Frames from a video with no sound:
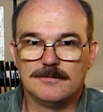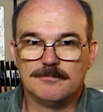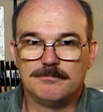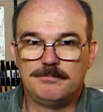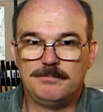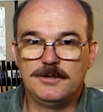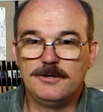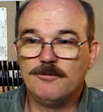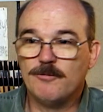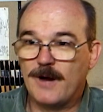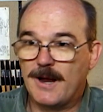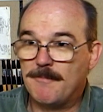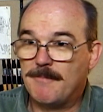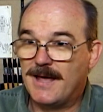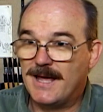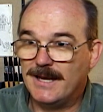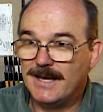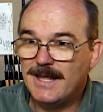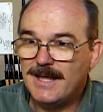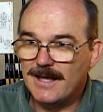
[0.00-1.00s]
put Ram
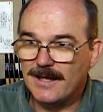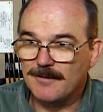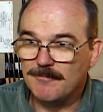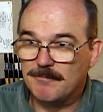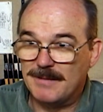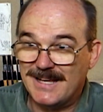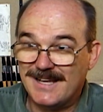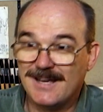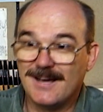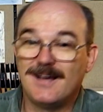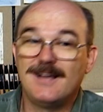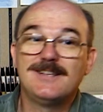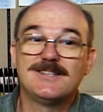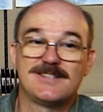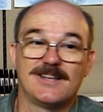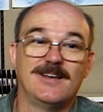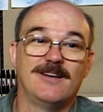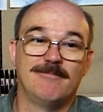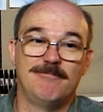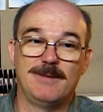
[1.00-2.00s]
Man in because
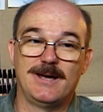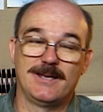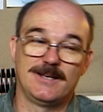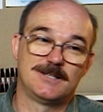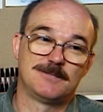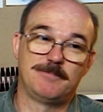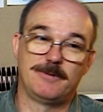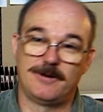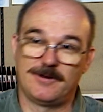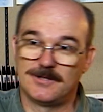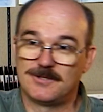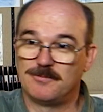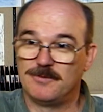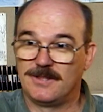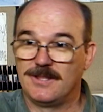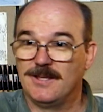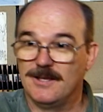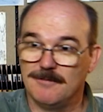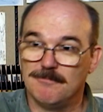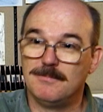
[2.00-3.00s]
of my experience
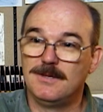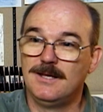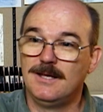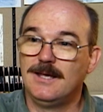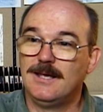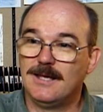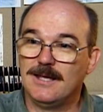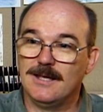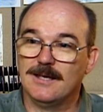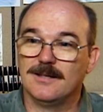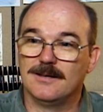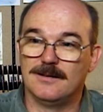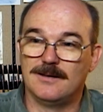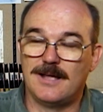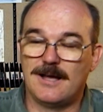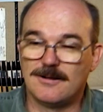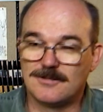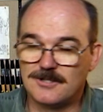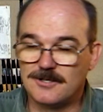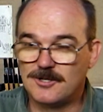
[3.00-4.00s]
with him in
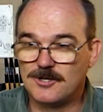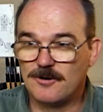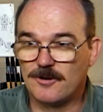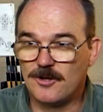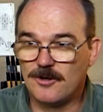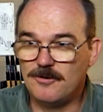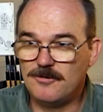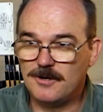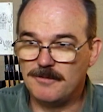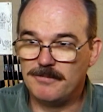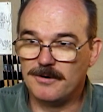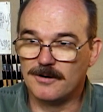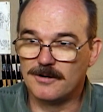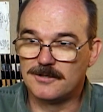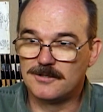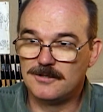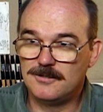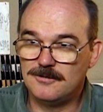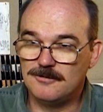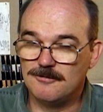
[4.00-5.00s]
House of Shokoti Part
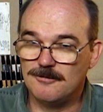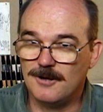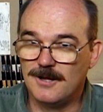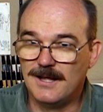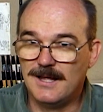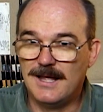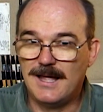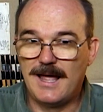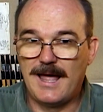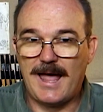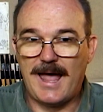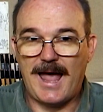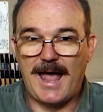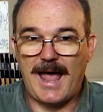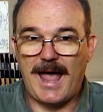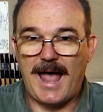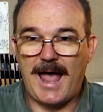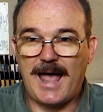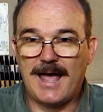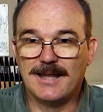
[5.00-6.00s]
2.
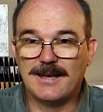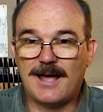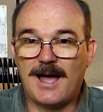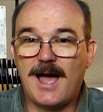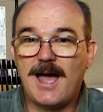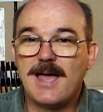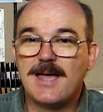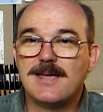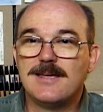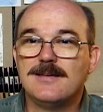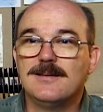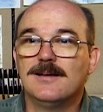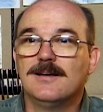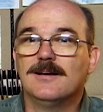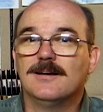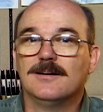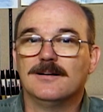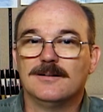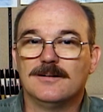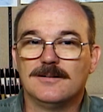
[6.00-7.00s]
And I
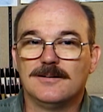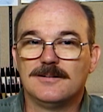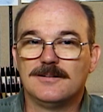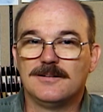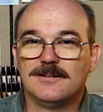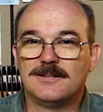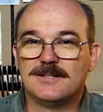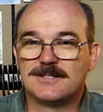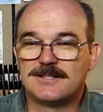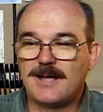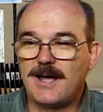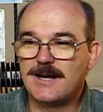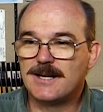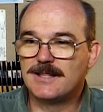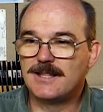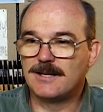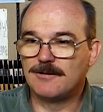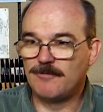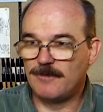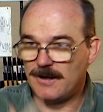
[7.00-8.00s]
decided
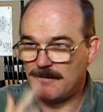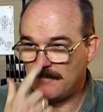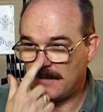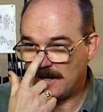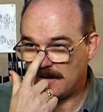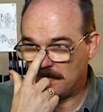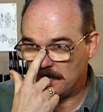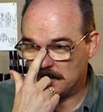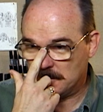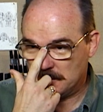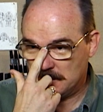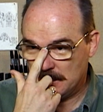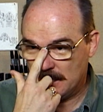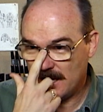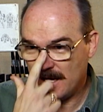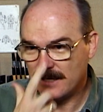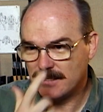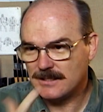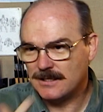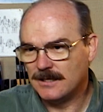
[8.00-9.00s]
that Ram Man was
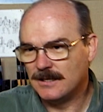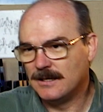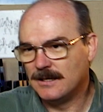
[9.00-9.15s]
not